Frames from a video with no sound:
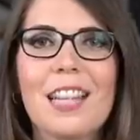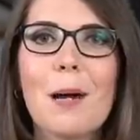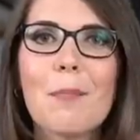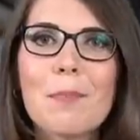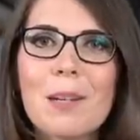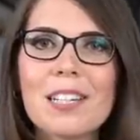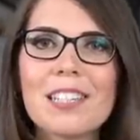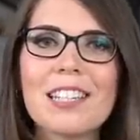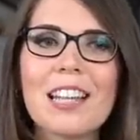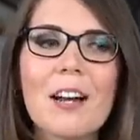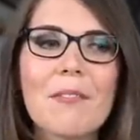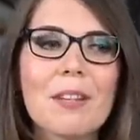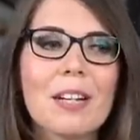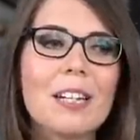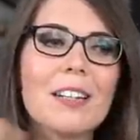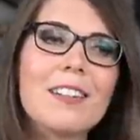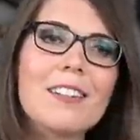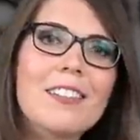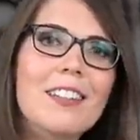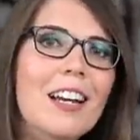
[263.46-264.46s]
Number
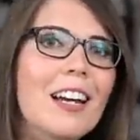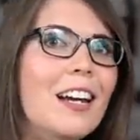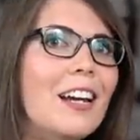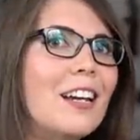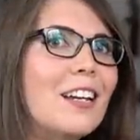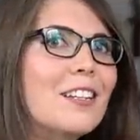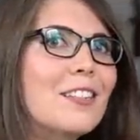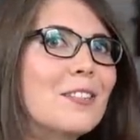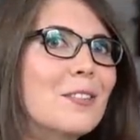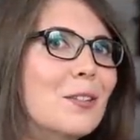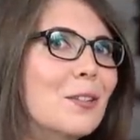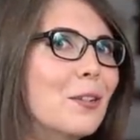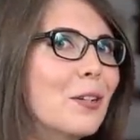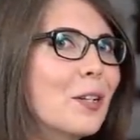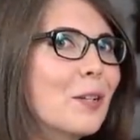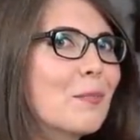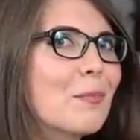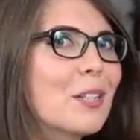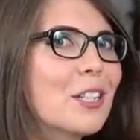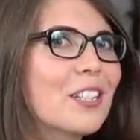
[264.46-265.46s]
seven, the
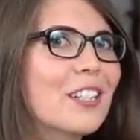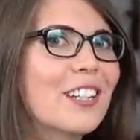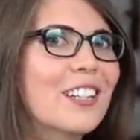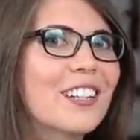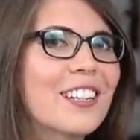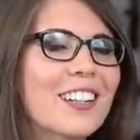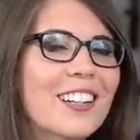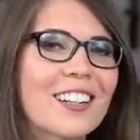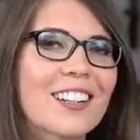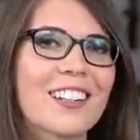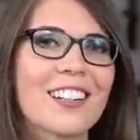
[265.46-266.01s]
sewing machine.